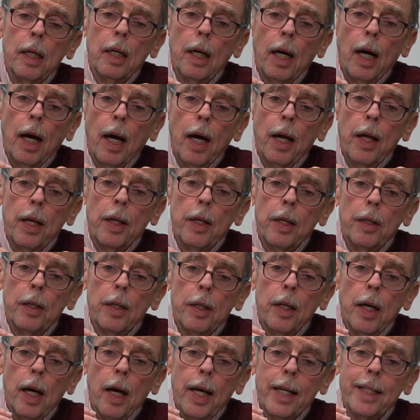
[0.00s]
uh,
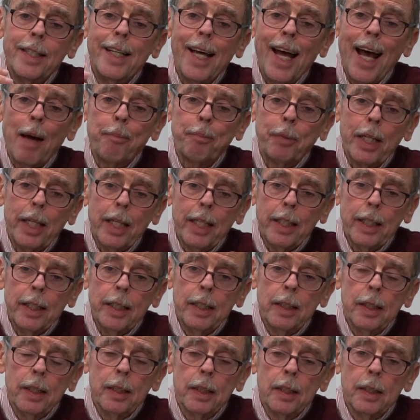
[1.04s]

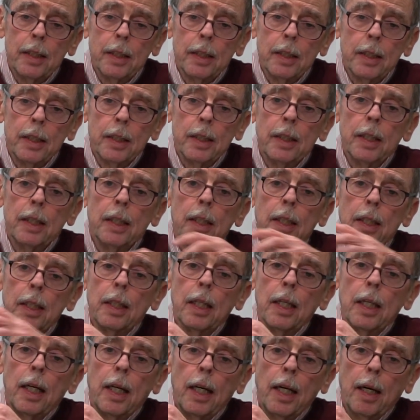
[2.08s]
adapting
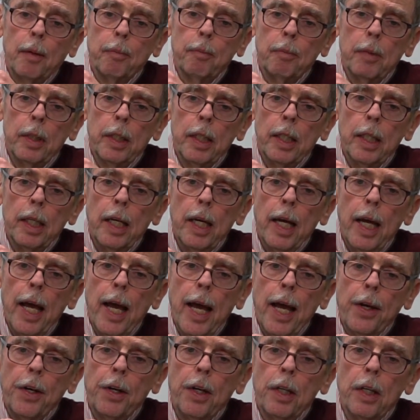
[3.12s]
um,
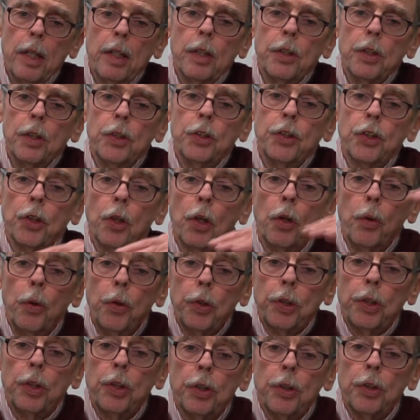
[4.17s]
and
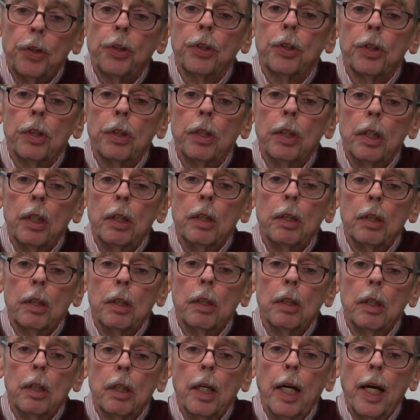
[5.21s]
solutions
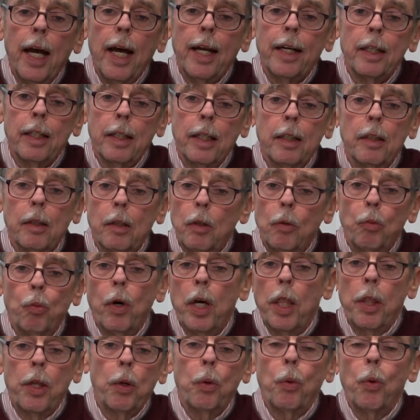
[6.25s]
at
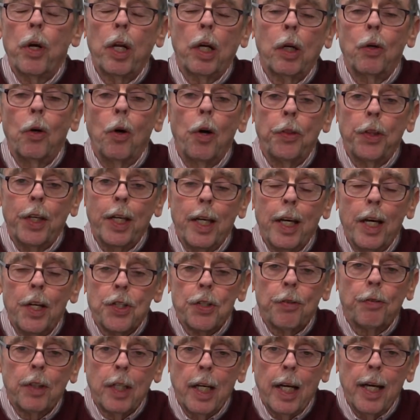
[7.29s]
whether you want to call it the edge
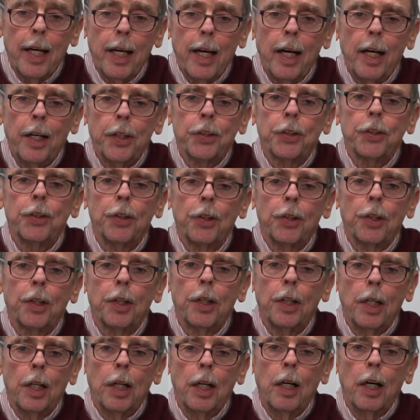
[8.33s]
of chaos
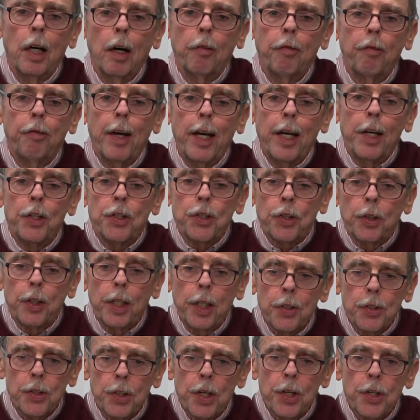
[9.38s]
or uh, a phase
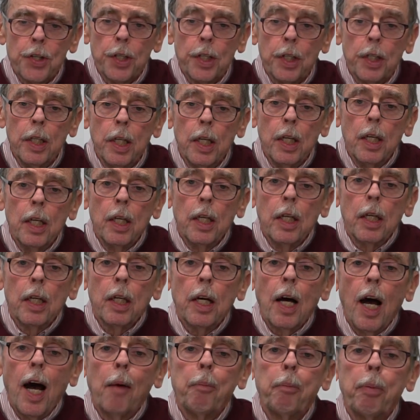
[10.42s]
transition,
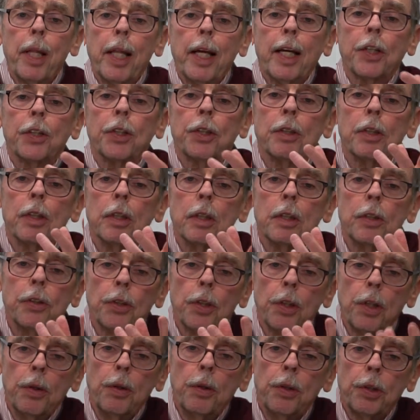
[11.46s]
complex
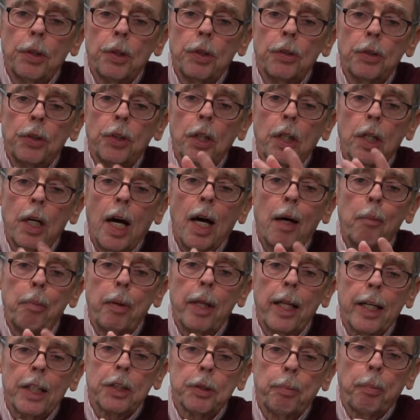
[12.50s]
solutions to
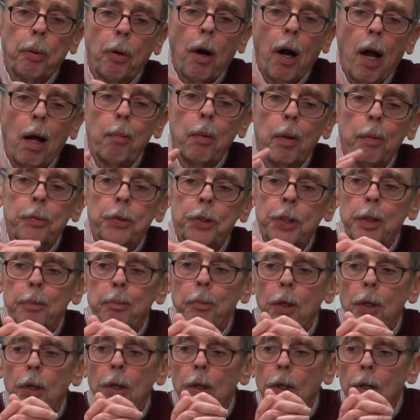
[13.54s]
complex problems
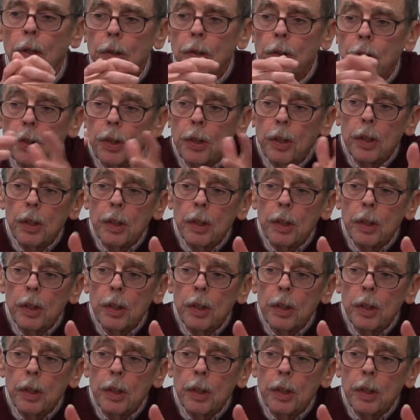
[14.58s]
emerge